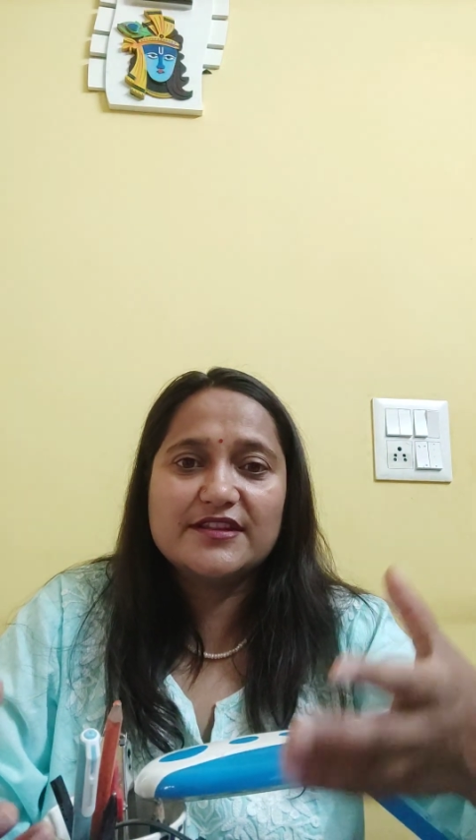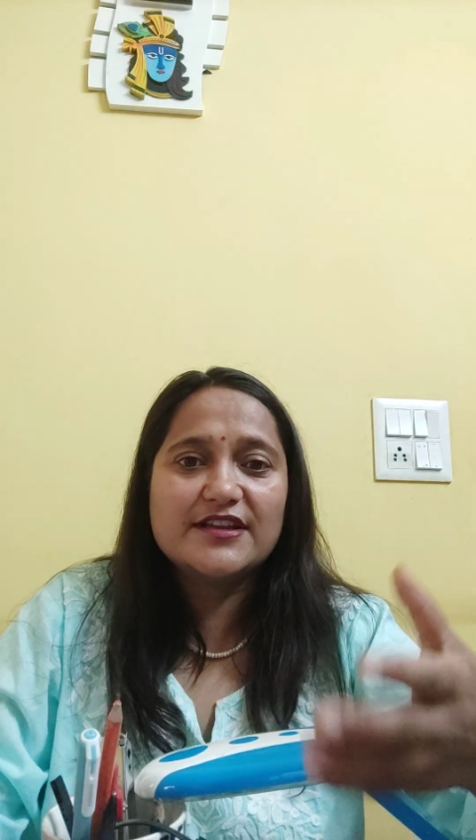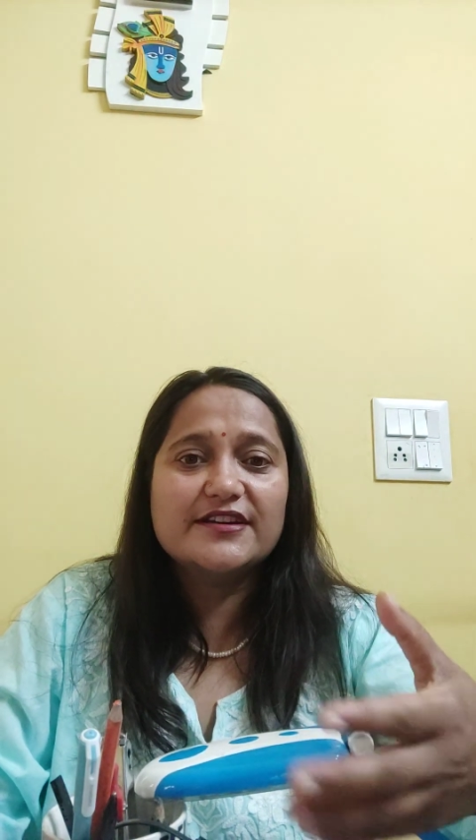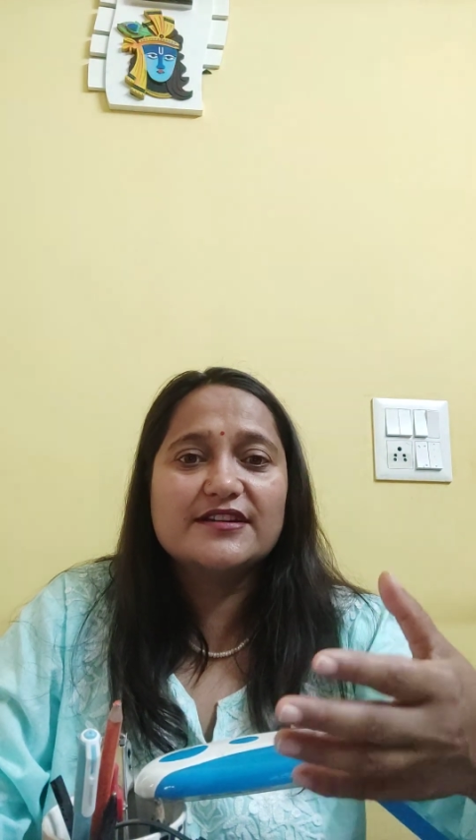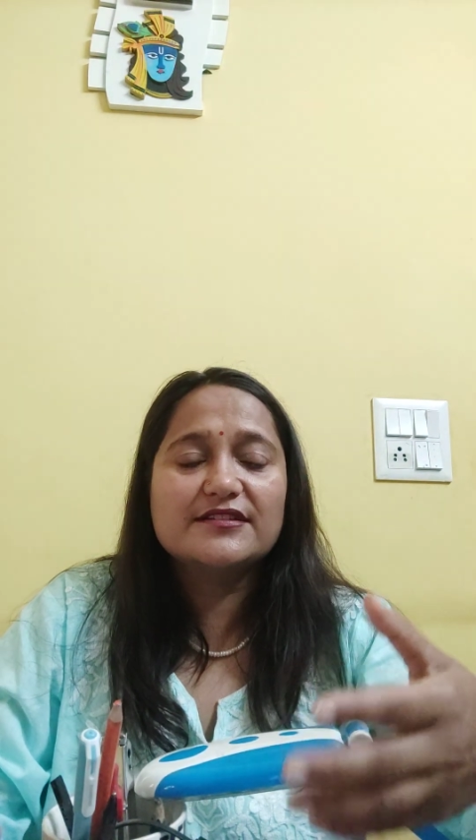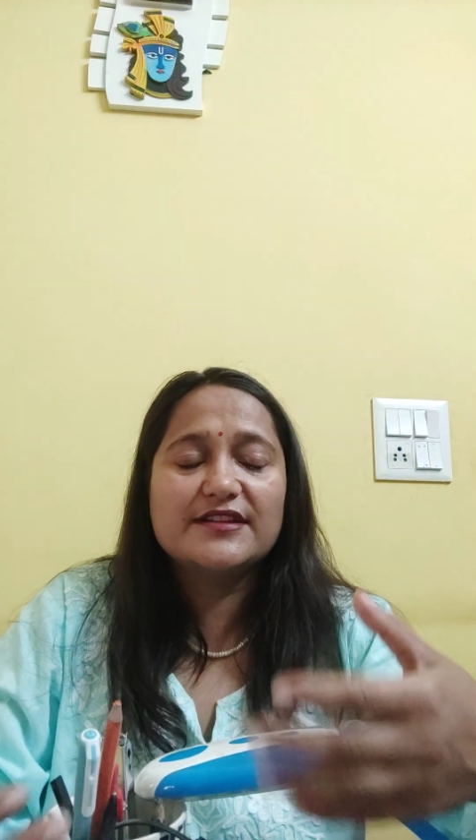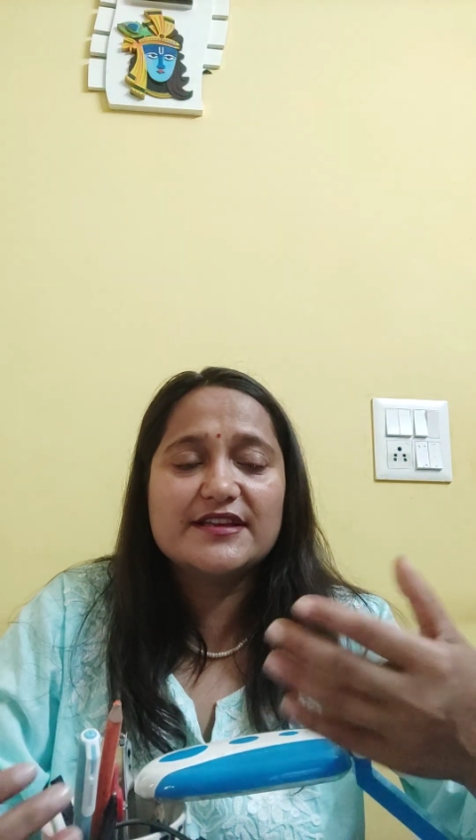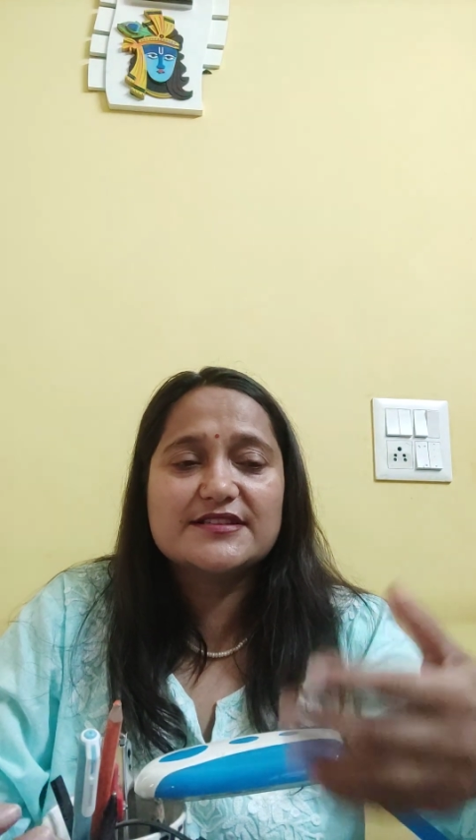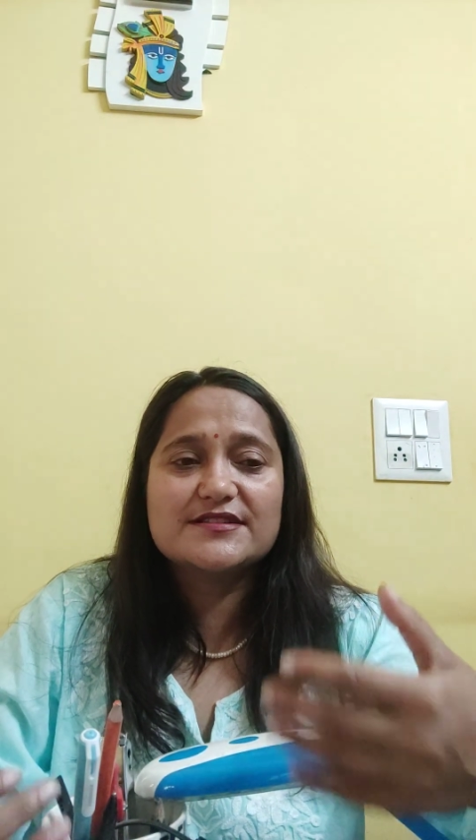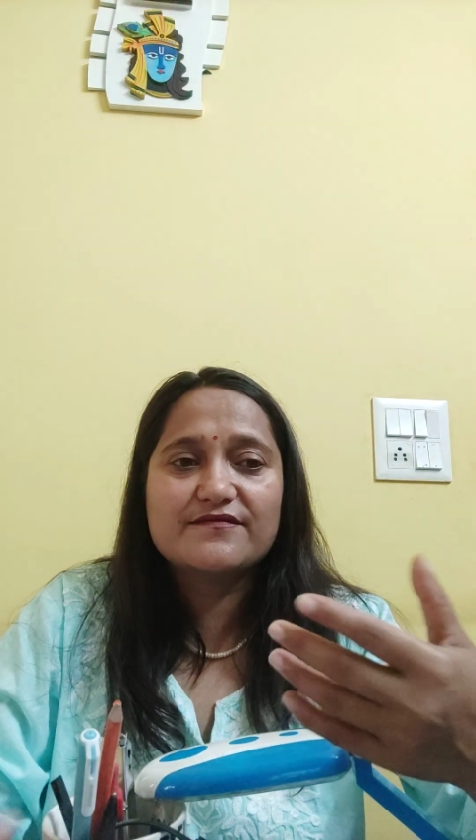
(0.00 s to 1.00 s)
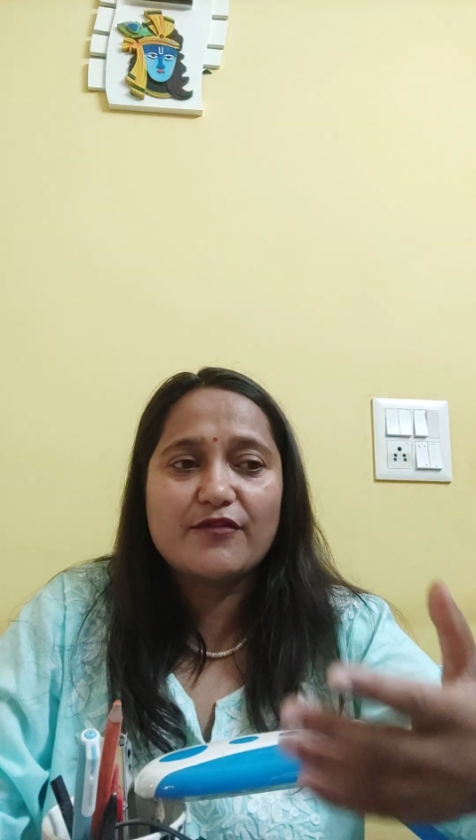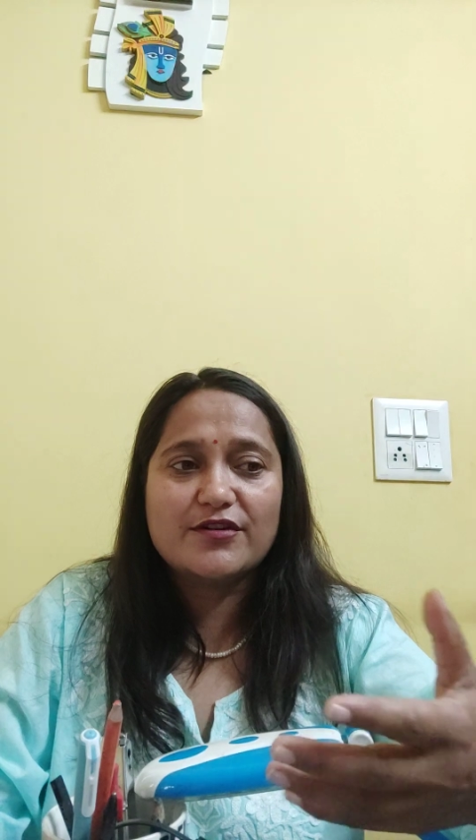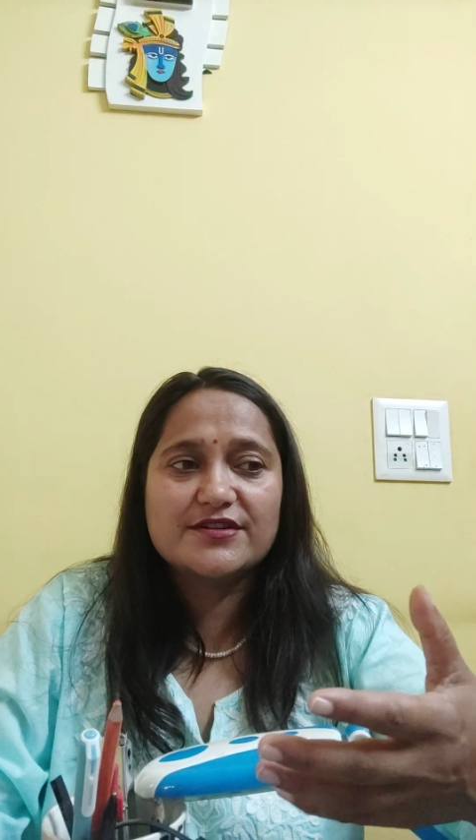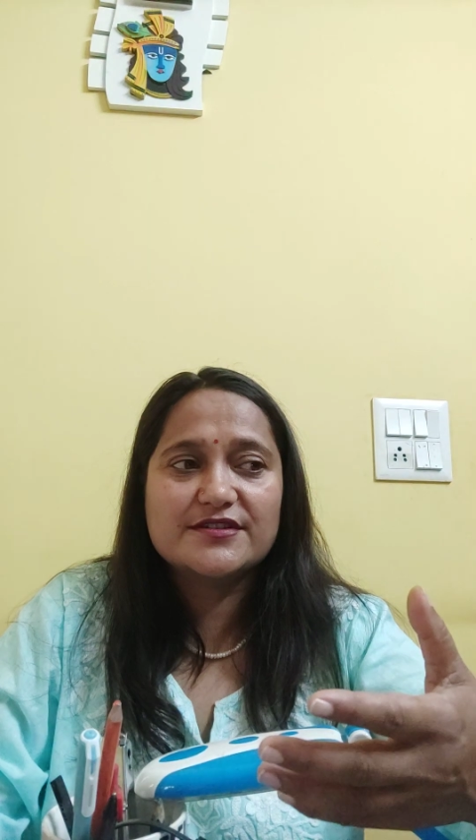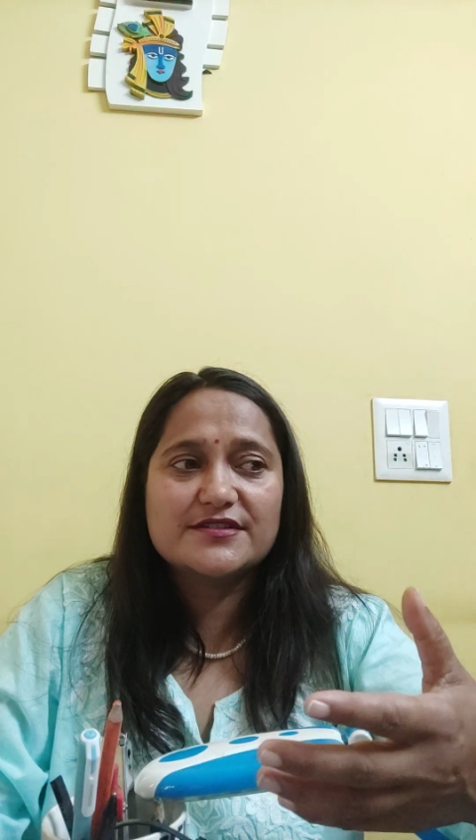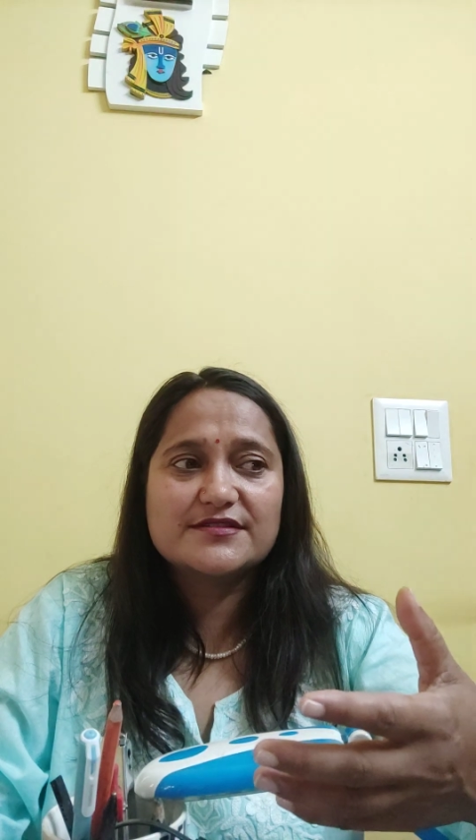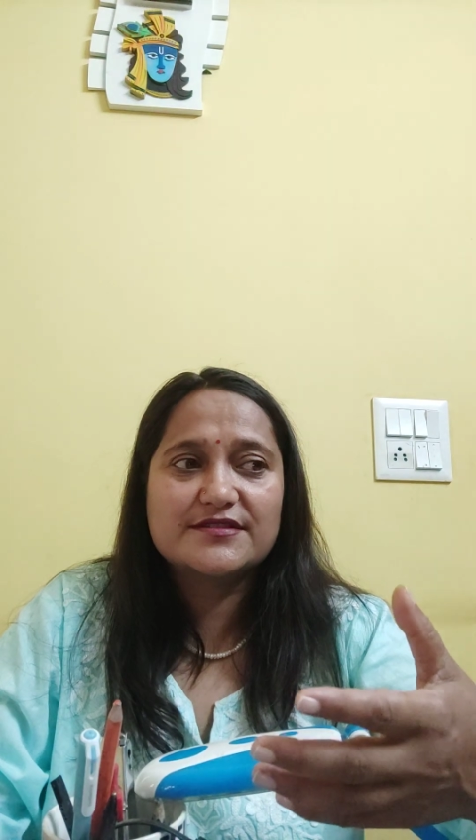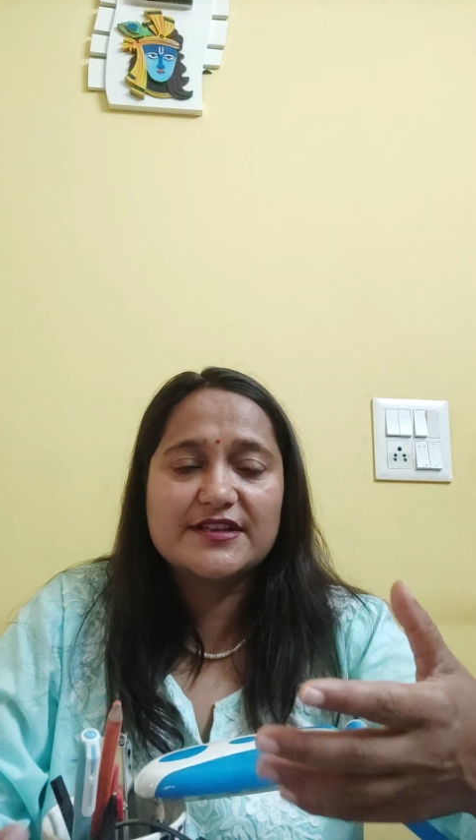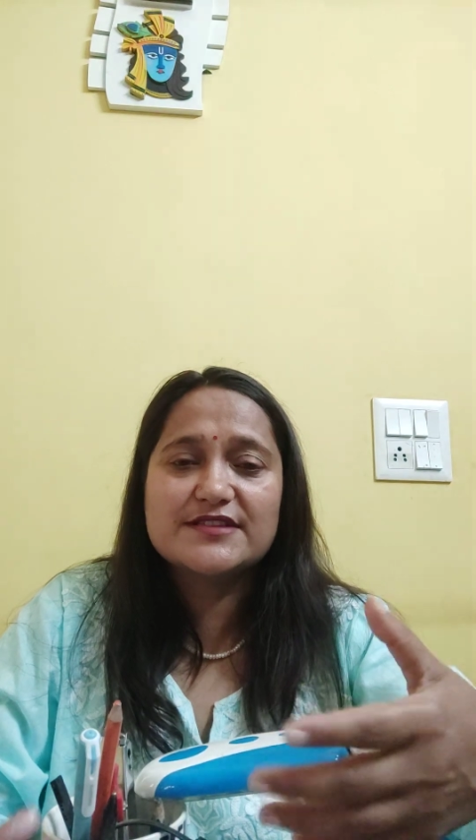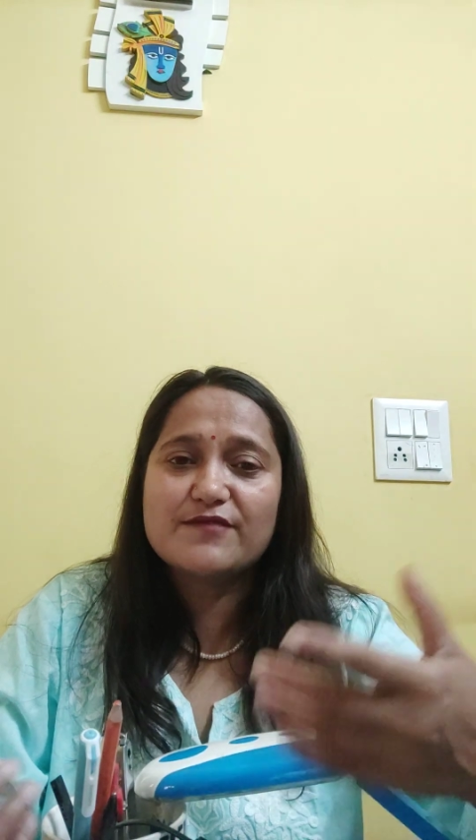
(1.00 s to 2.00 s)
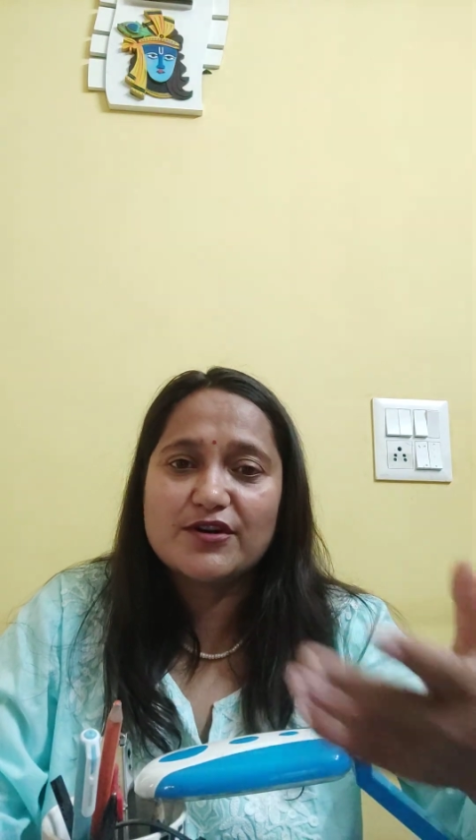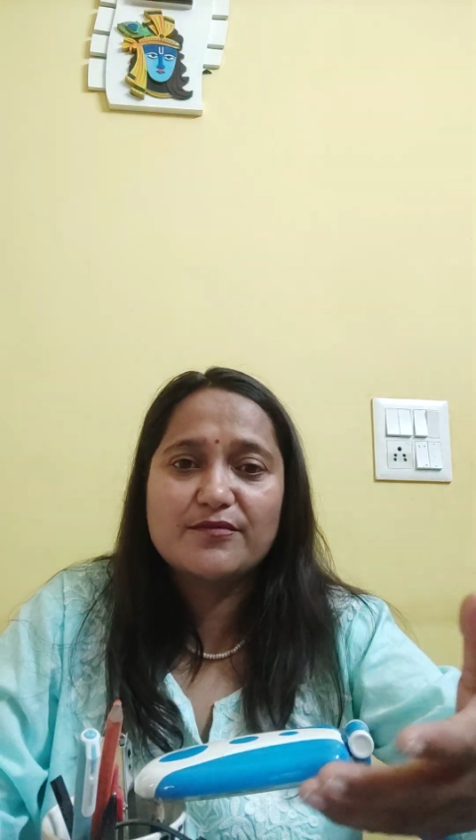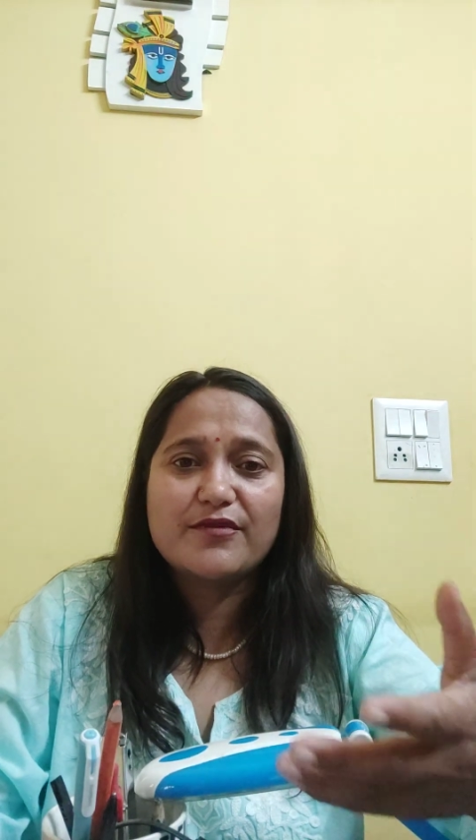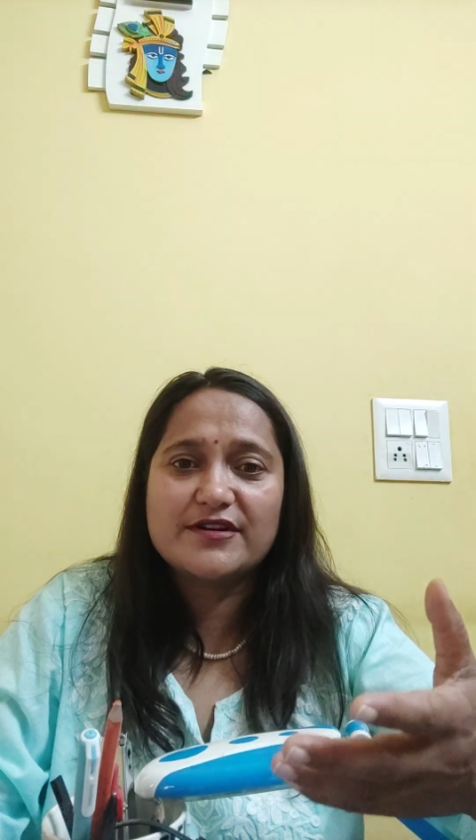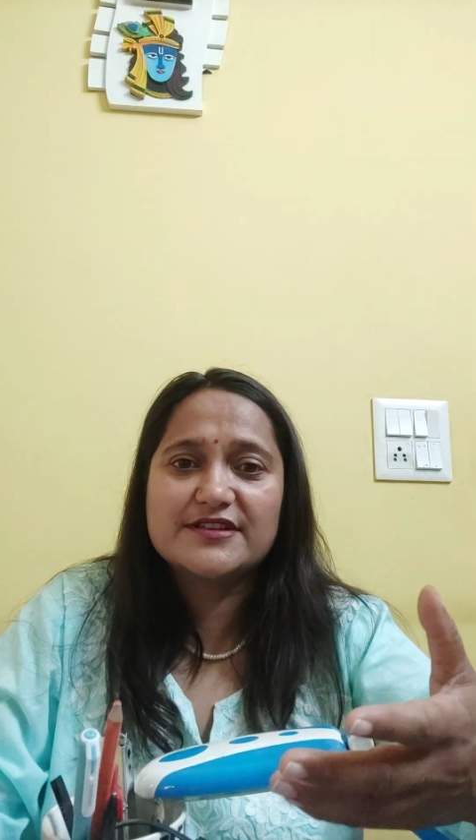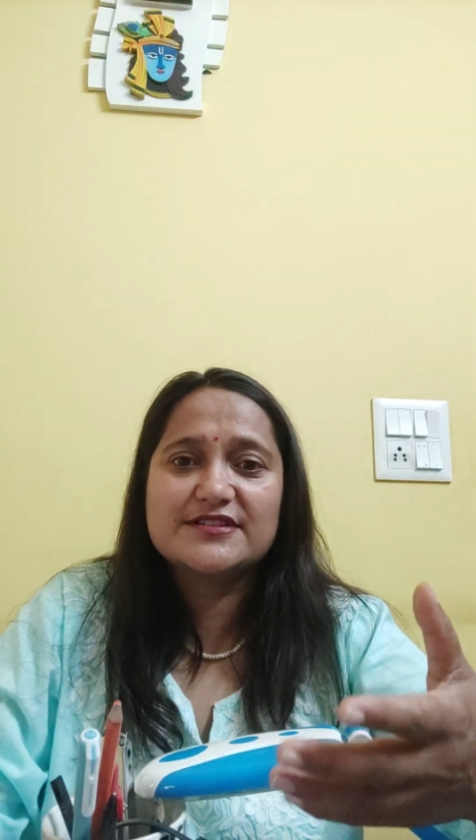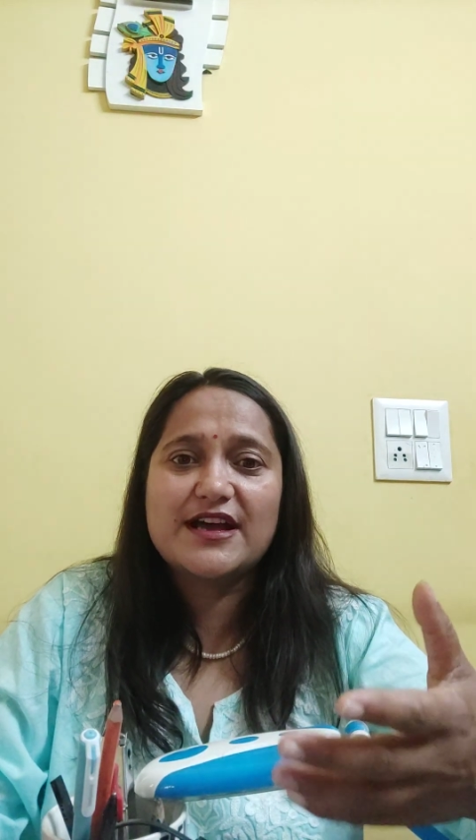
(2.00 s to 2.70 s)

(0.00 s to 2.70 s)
These water bodies